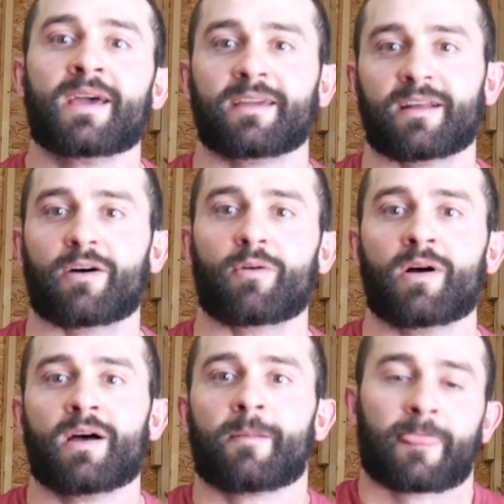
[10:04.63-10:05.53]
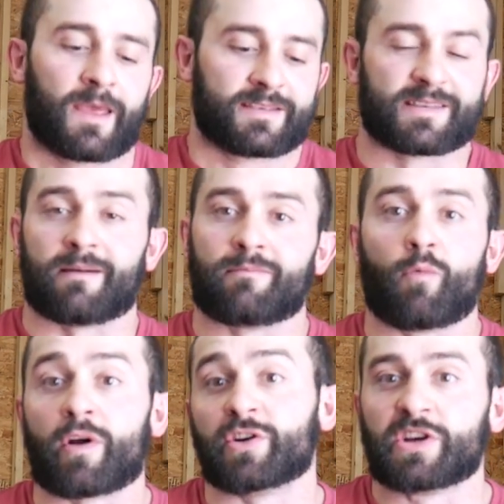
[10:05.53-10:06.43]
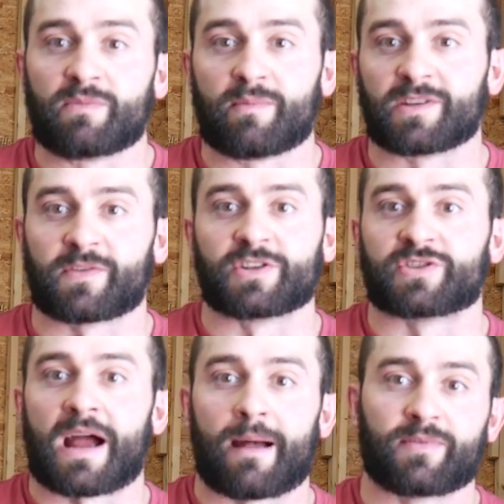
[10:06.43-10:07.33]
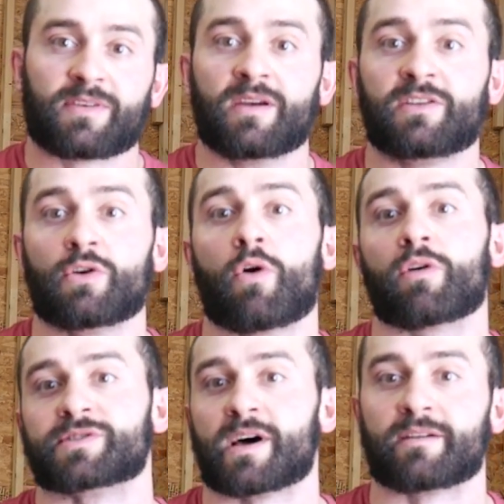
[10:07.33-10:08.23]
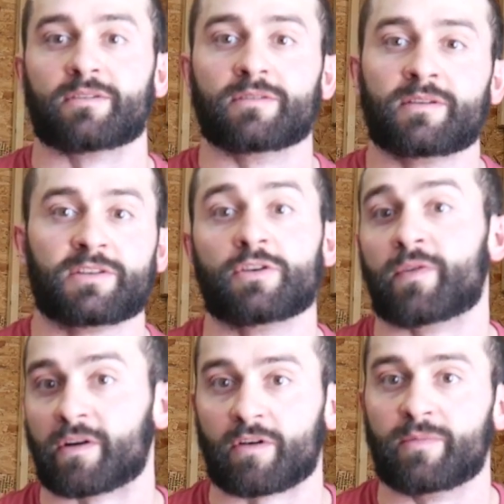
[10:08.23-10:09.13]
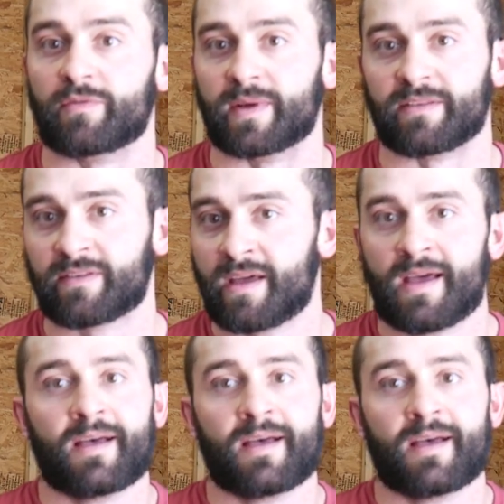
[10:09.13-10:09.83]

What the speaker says: You know, 1 or 2 movements for the traps, 2 horizontal, 2 vertical movements.